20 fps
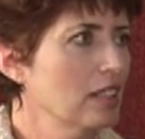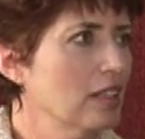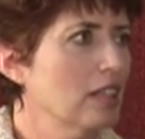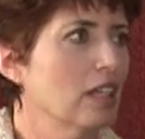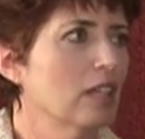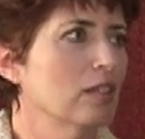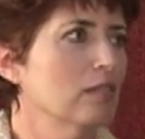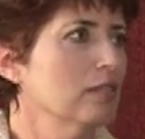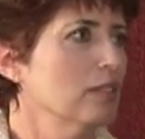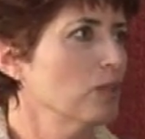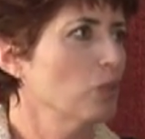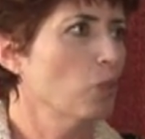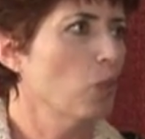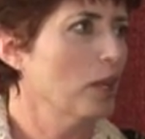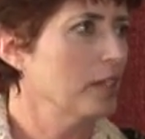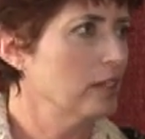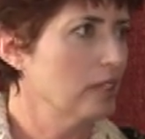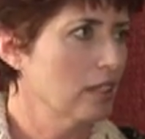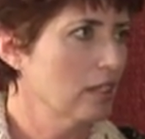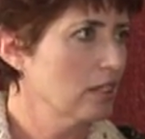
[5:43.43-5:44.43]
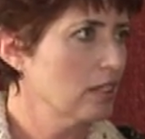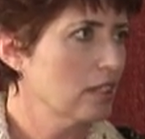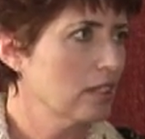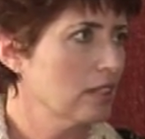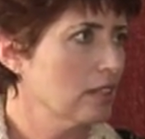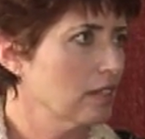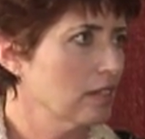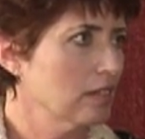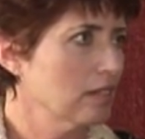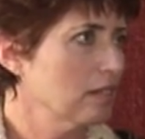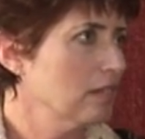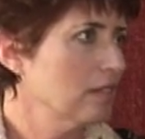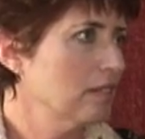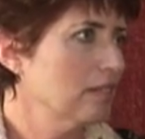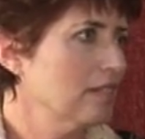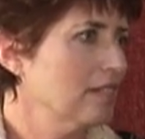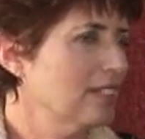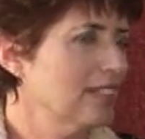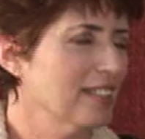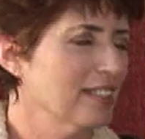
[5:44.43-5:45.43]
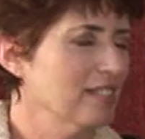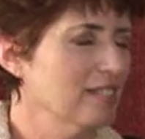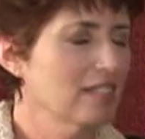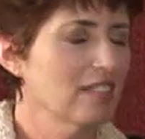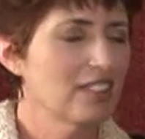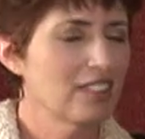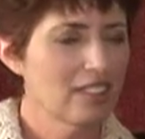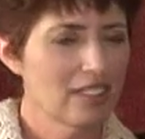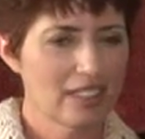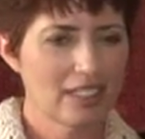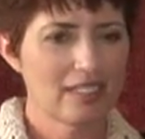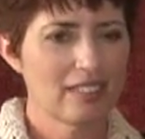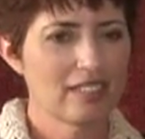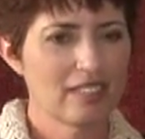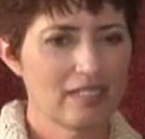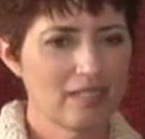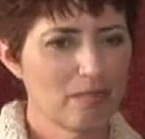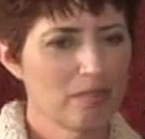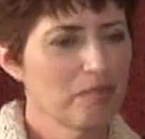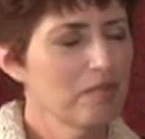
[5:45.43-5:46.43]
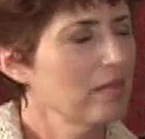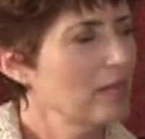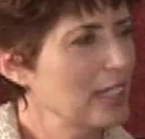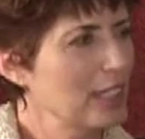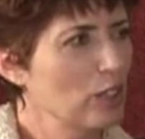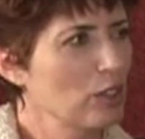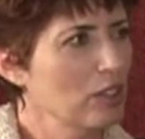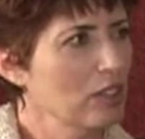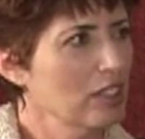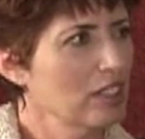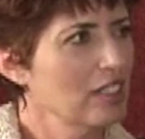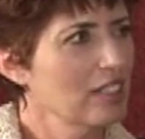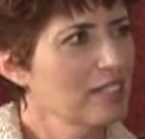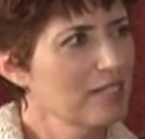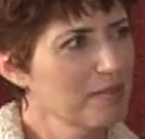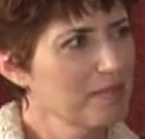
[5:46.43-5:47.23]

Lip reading: Love and oneness, and, it's all good.